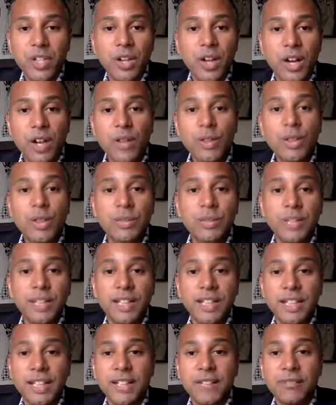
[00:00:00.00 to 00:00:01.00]

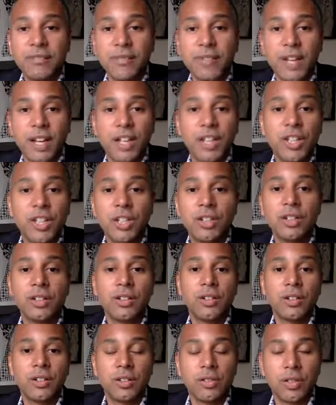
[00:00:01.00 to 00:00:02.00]
ultimately, I
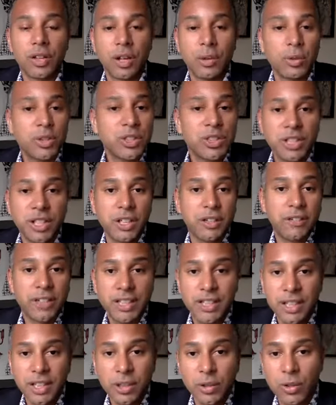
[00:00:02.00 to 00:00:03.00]
wasn't
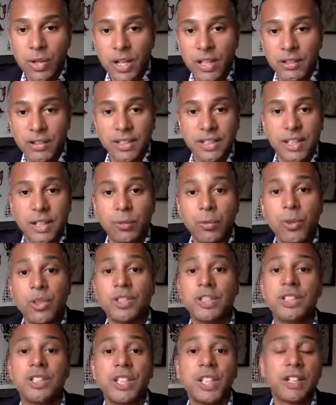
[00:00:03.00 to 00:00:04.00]
generating inquiries. I
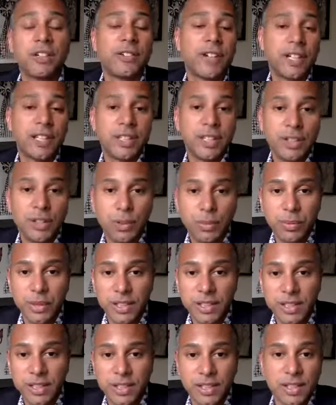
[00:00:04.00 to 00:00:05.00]
wasn't generating new
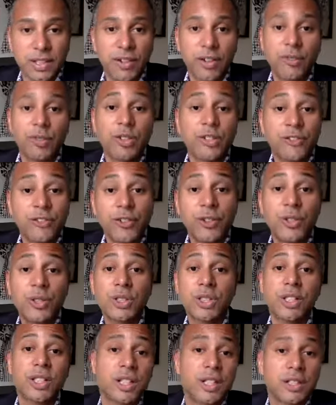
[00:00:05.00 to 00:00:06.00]
business. So I was
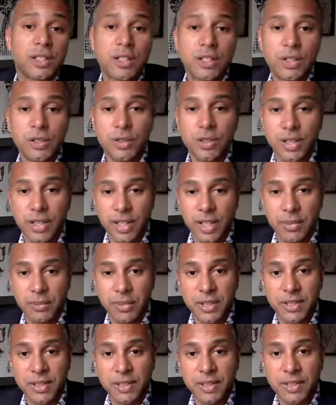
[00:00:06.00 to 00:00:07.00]
forced to close the doors on that
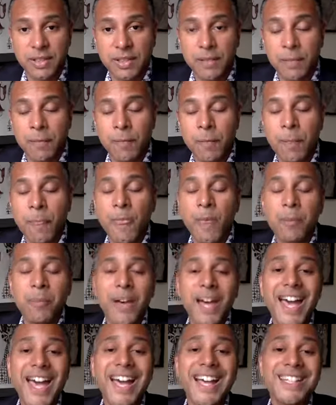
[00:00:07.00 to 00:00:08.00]
business.
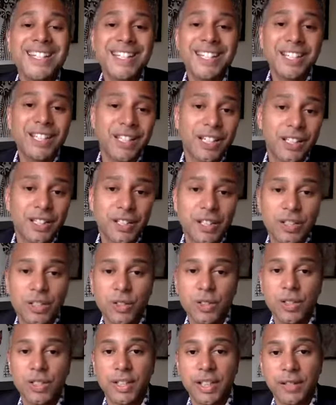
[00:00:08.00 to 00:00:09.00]
But as I closed the
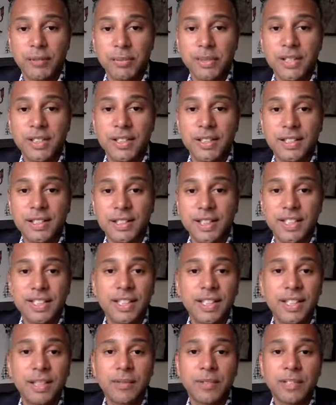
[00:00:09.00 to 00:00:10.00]
doors on that business, I
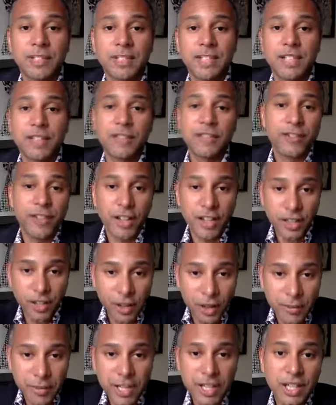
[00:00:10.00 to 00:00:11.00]
said to myself,
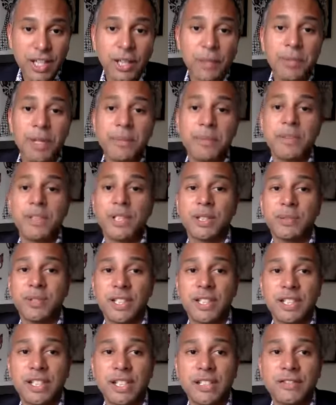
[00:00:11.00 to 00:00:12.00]
I made a commitment to
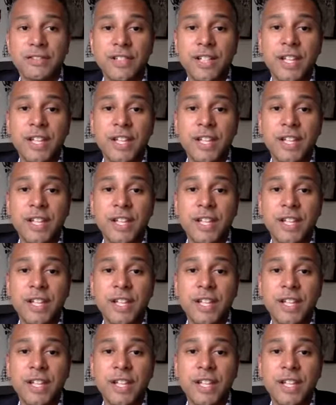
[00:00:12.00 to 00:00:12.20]
myself